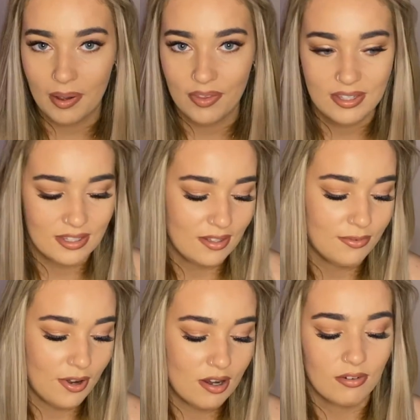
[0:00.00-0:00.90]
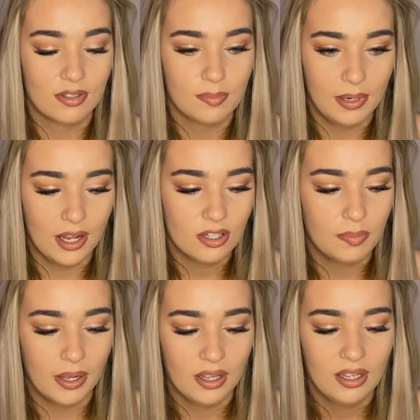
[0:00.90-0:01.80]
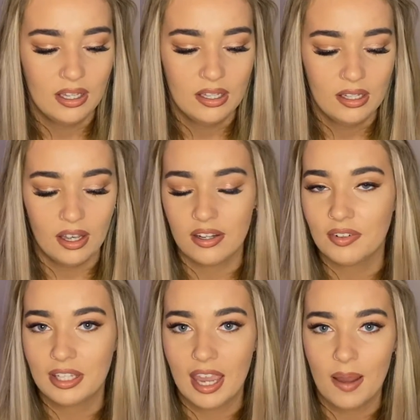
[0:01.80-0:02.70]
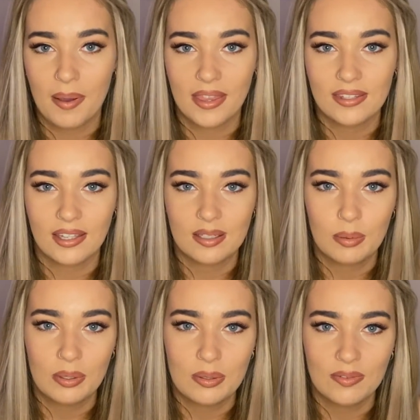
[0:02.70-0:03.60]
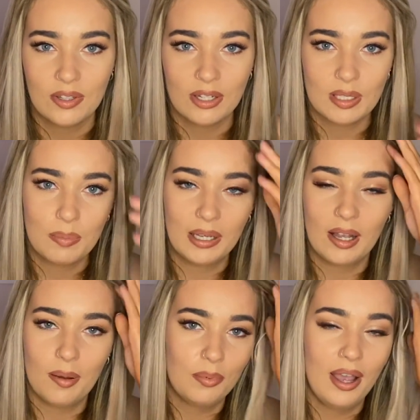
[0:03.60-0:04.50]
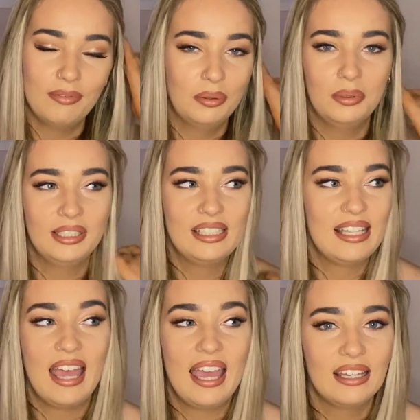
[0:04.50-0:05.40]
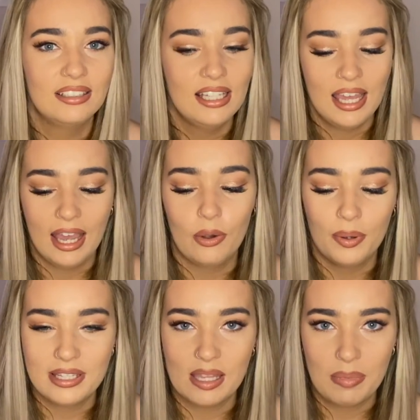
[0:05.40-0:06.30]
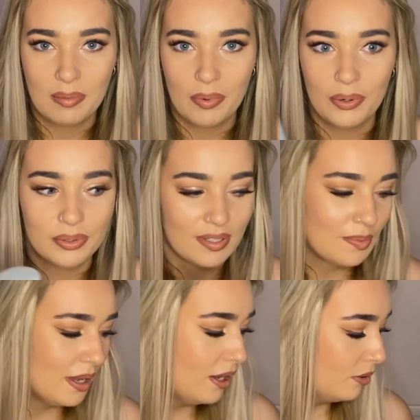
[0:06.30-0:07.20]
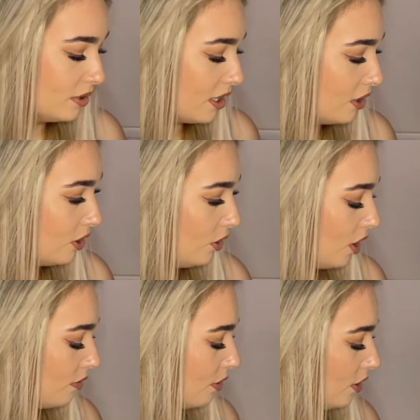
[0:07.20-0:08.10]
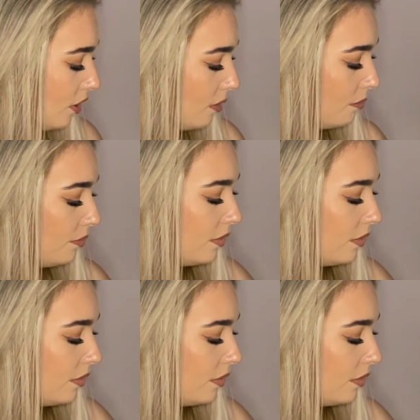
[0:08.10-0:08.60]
this is the fragrance blush, but I don't really care about the scent, to be honest with you. I just pick up whatever one is there. Always get the big bottles as well because I do go through them.